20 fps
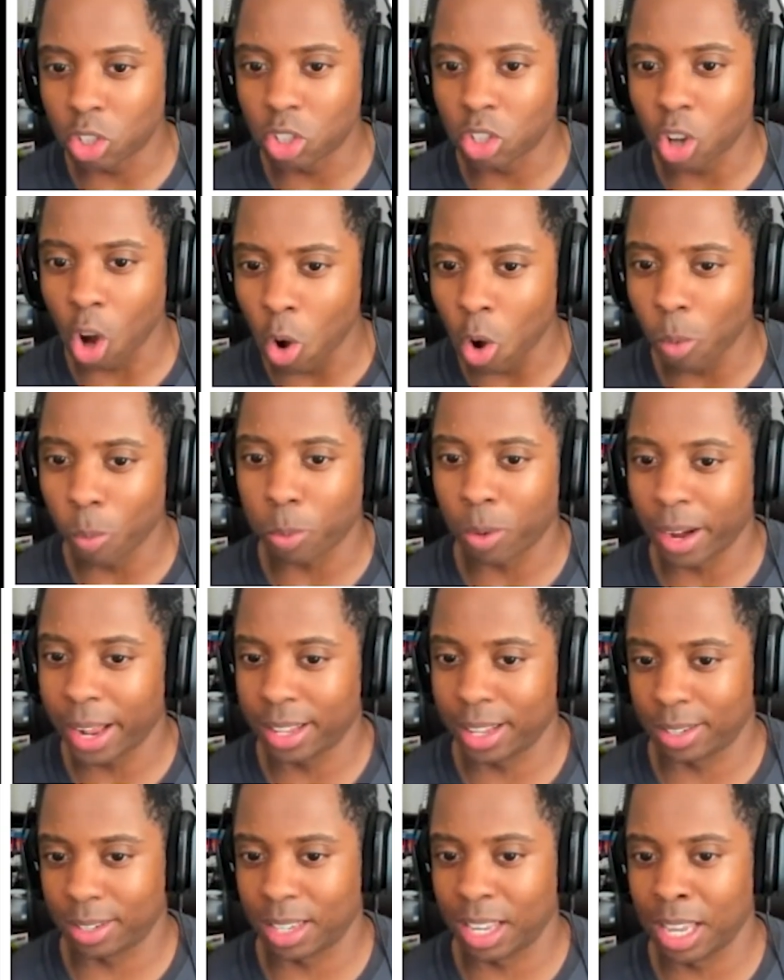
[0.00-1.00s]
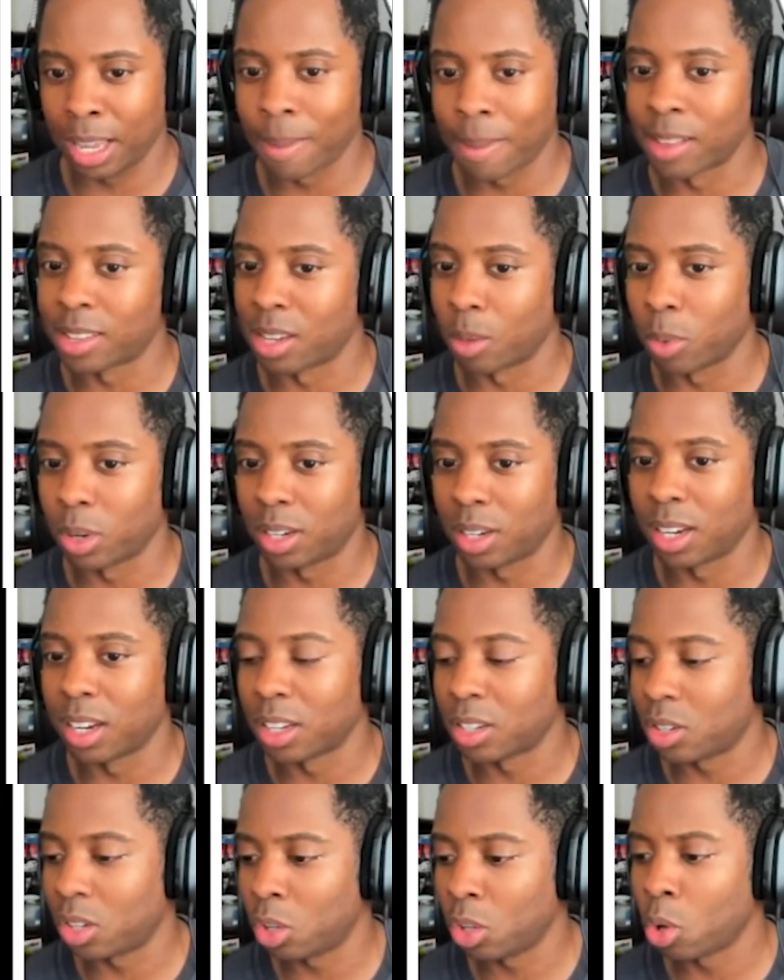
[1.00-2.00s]
don't play this game and someone did
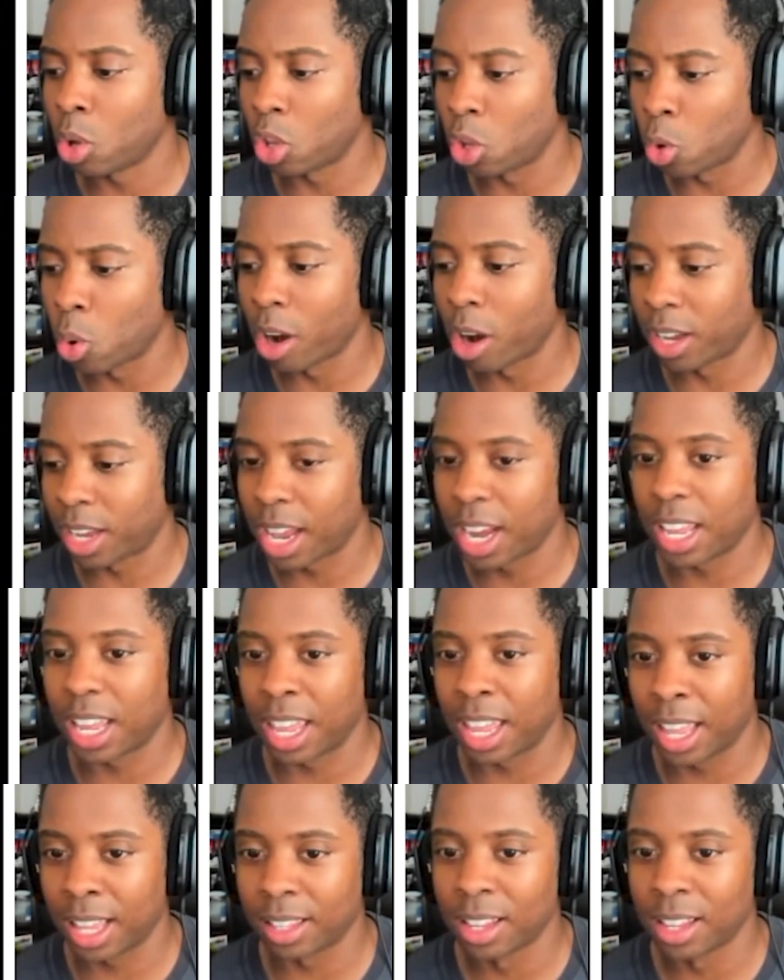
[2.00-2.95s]
this to you, you are getting hit